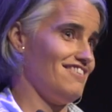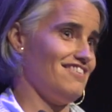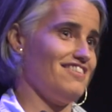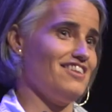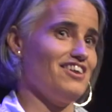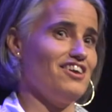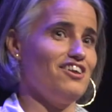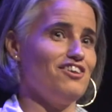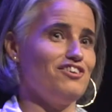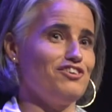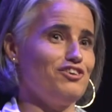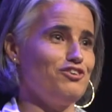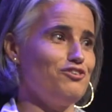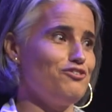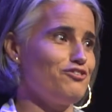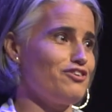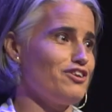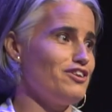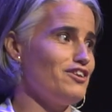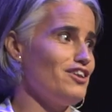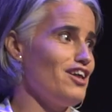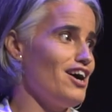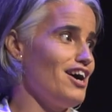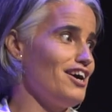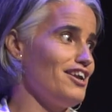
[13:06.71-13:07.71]
They'll use
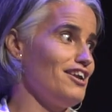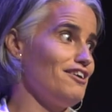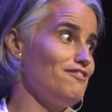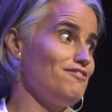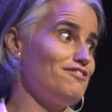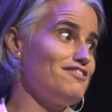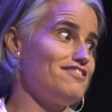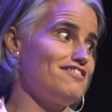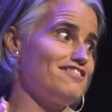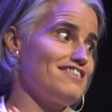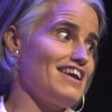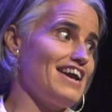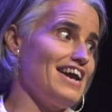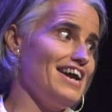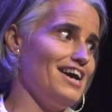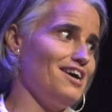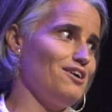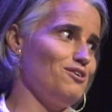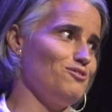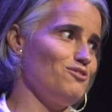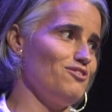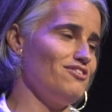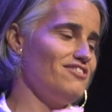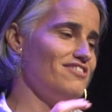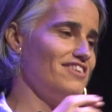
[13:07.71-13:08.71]
a lot of
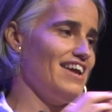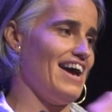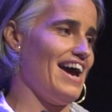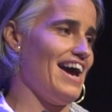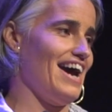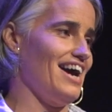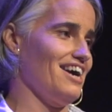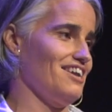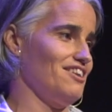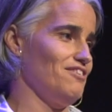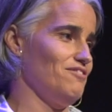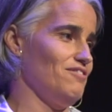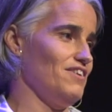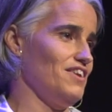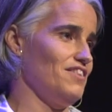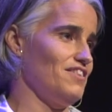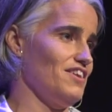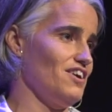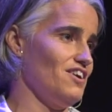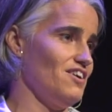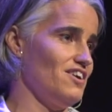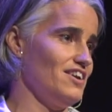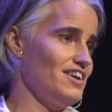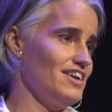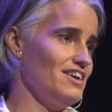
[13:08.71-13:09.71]
sounds to activate
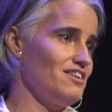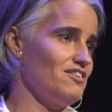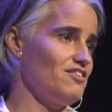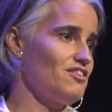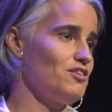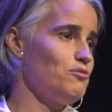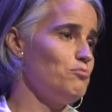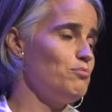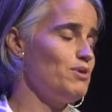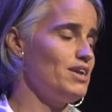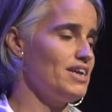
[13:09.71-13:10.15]
the audience.